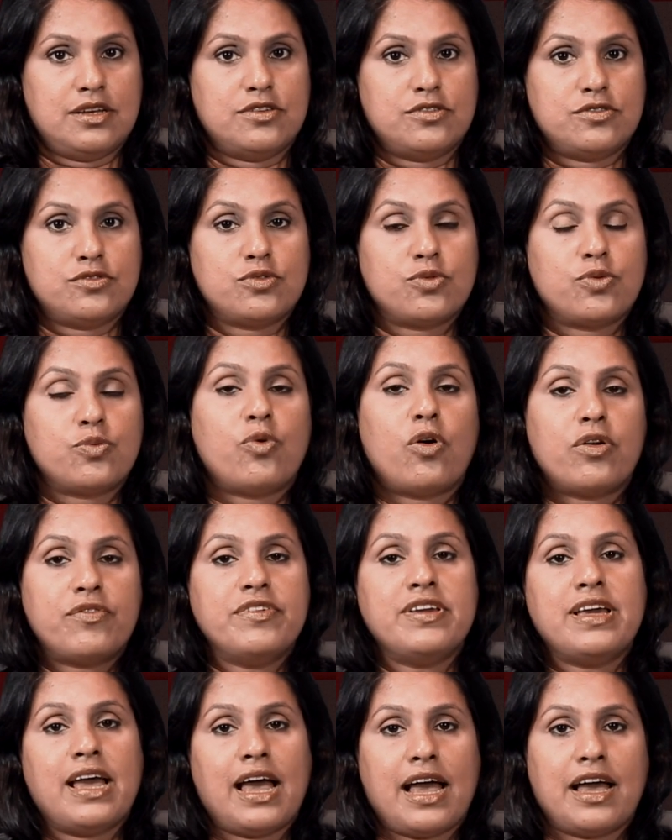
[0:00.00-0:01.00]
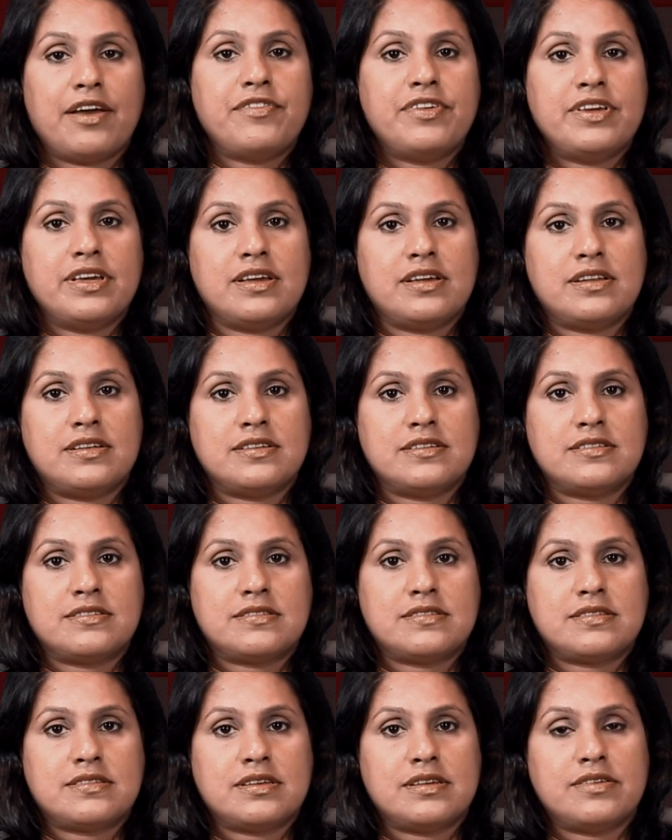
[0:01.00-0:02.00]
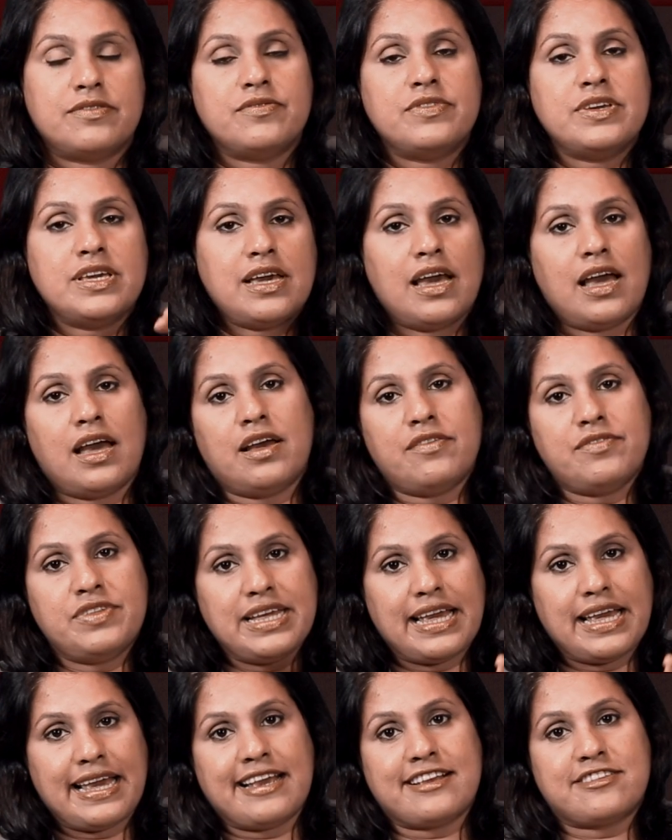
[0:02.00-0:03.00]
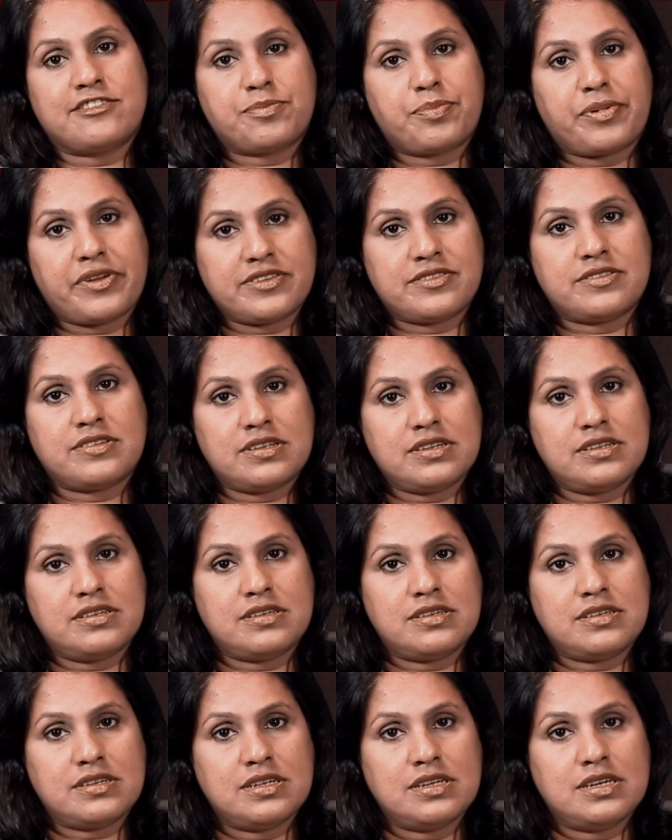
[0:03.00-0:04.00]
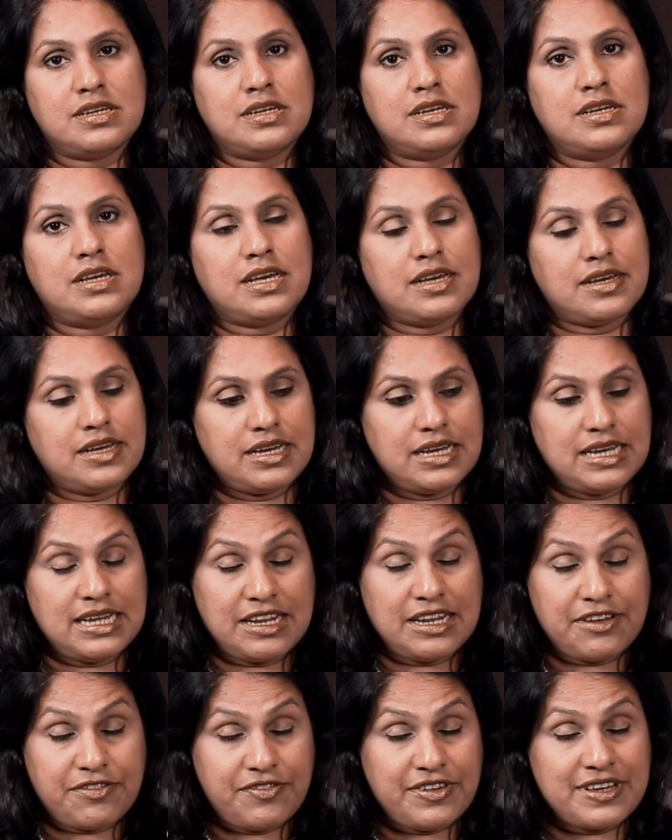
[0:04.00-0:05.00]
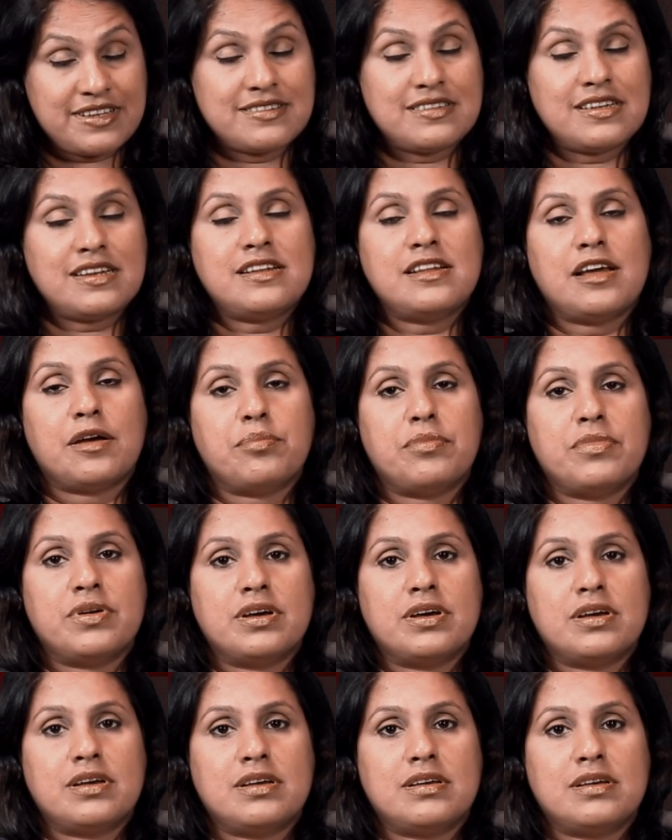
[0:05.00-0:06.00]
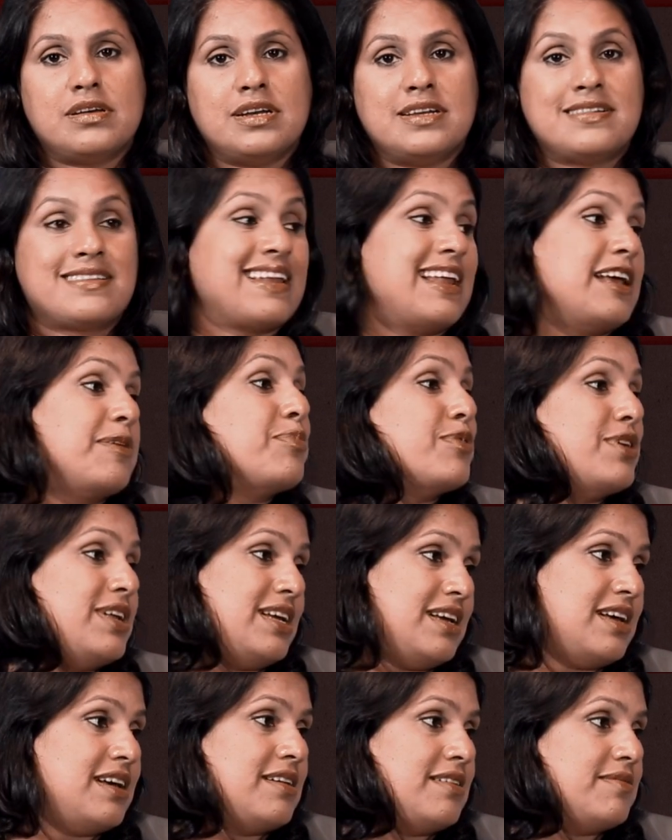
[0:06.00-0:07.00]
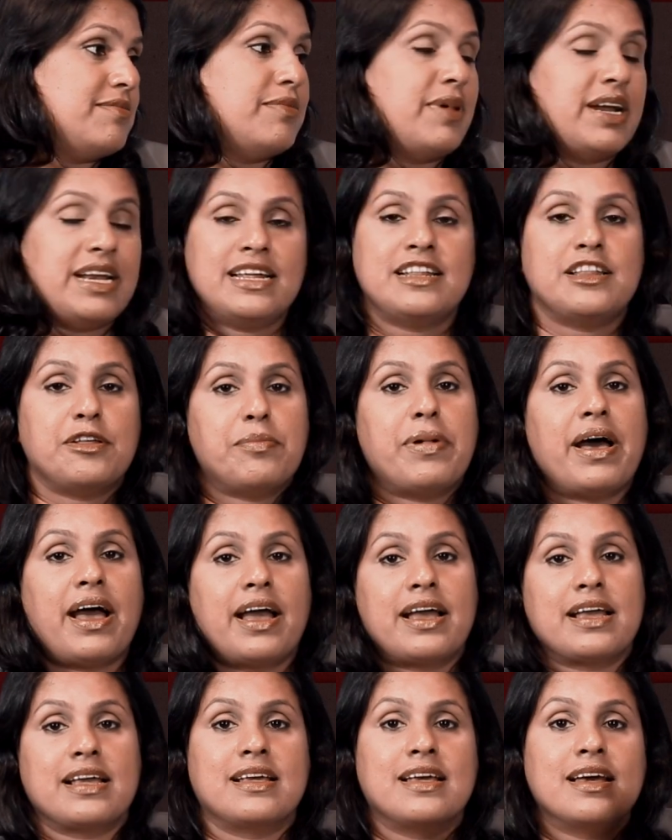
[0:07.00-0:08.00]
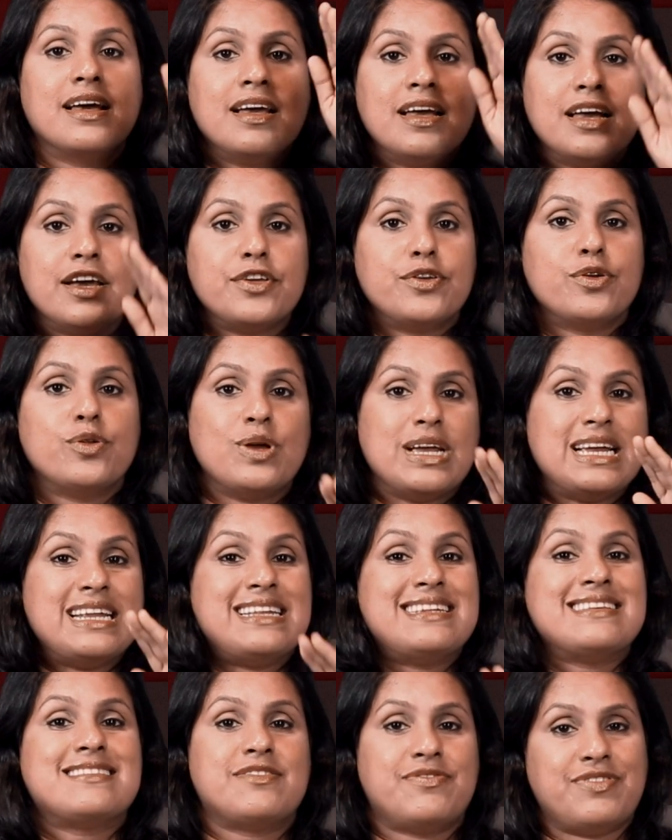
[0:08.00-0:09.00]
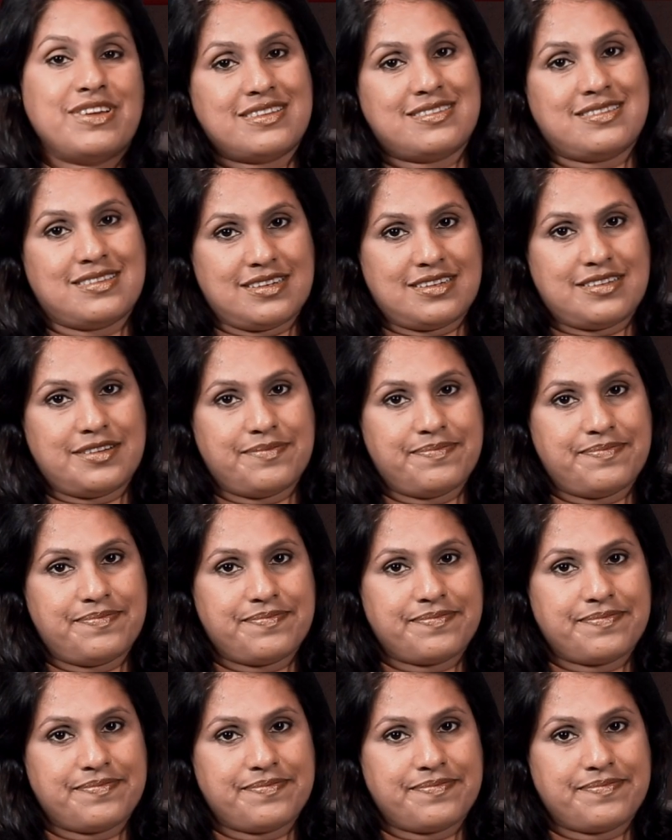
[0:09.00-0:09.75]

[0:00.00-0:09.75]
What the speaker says: So what we have here is, we have the eggs present in a fixed number. It's like putting money in the bank. It is fixed.